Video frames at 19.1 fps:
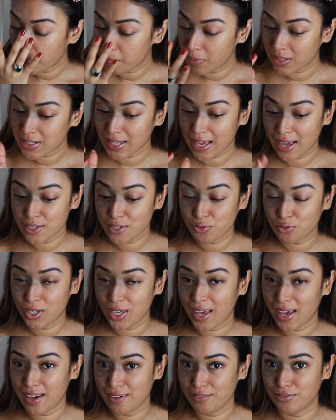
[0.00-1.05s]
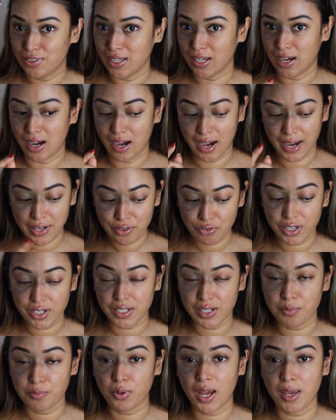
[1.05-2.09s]
but as we have the
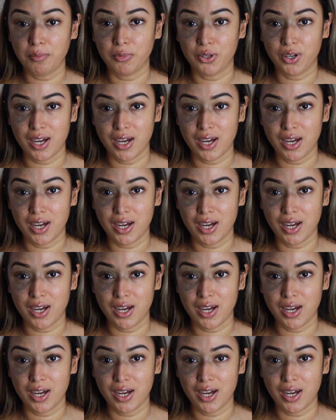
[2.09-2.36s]
hydrating primer